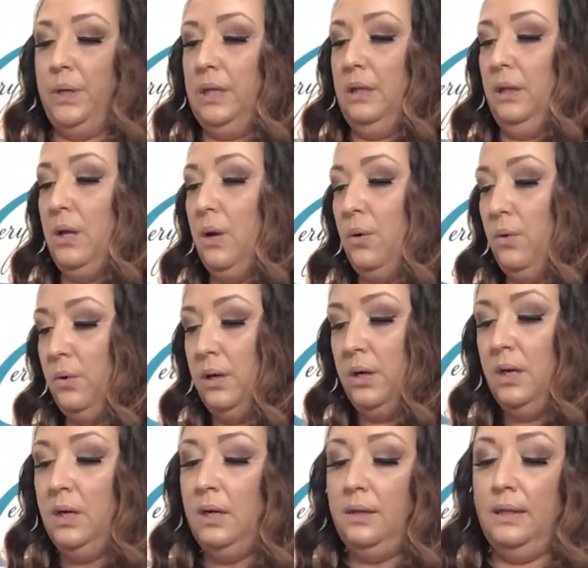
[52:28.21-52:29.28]
preload
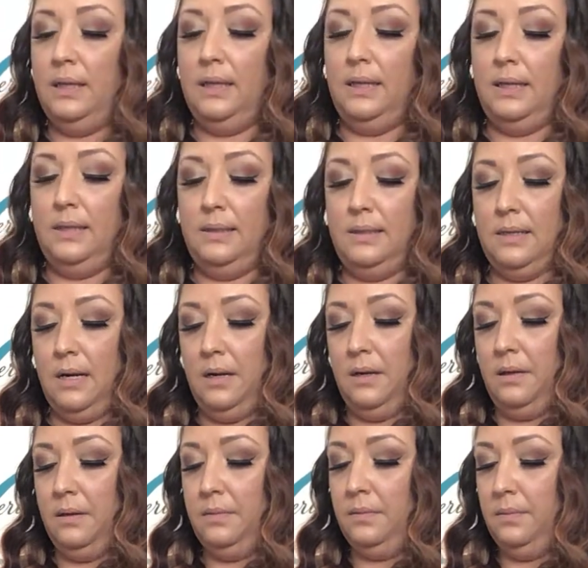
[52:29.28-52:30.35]
these
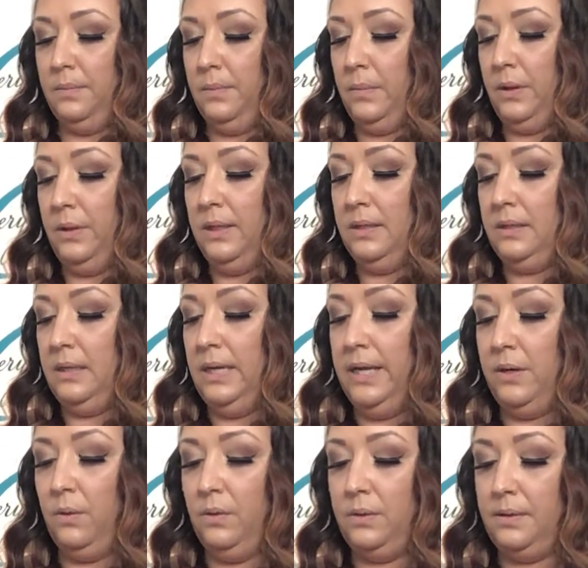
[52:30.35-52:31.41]

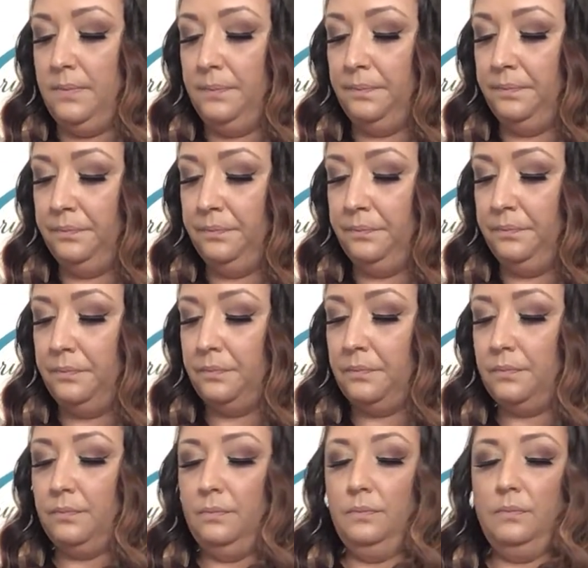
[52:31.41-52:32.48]
needles,
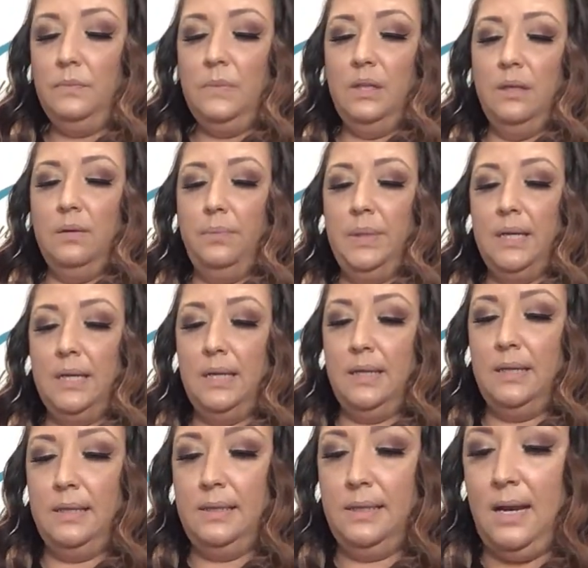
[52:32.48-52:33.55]

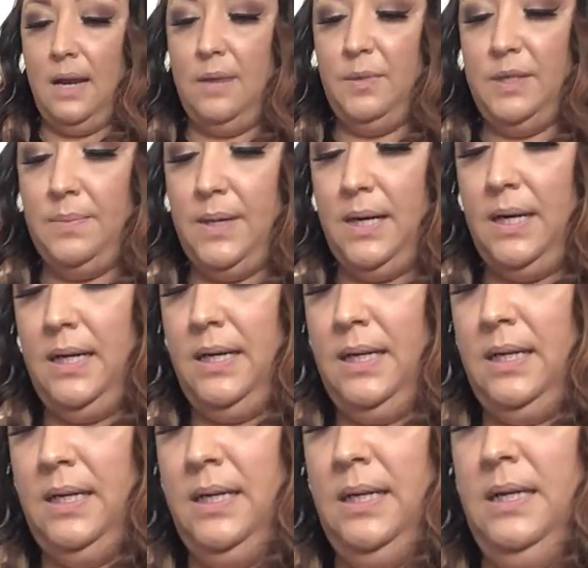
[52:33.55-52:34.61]
because time is money.
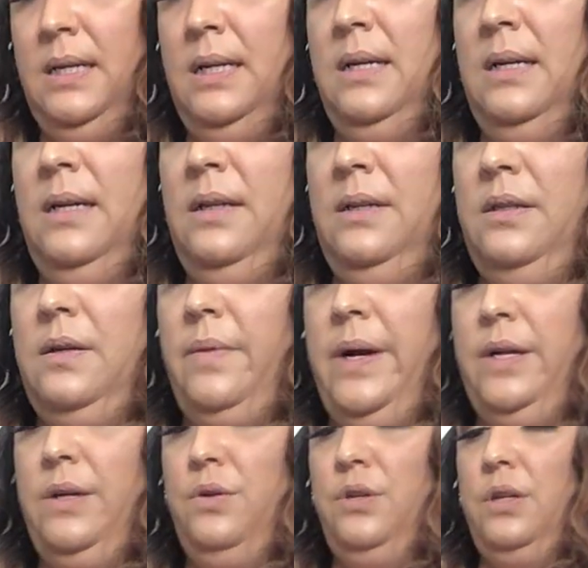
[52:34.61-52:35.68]
So I
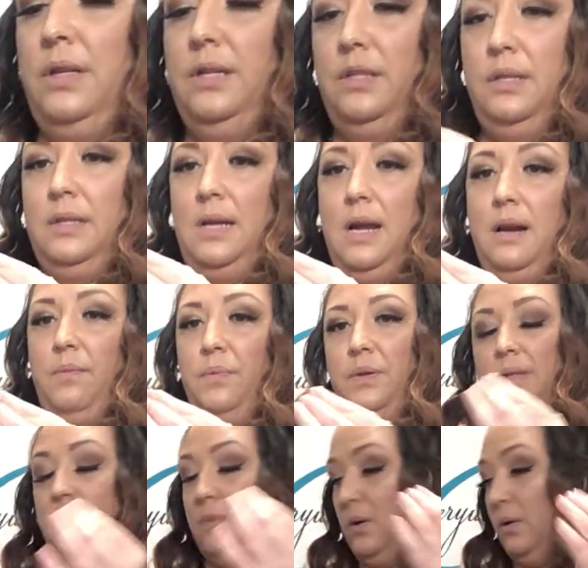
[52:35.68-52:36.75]
usually just kind of
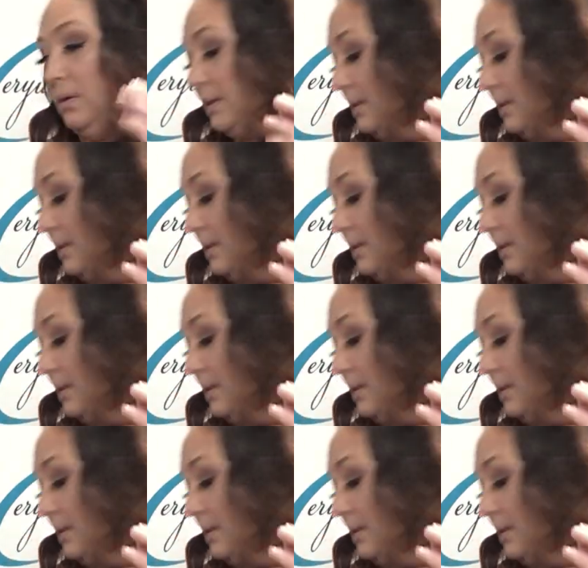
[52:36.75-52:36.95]
put them all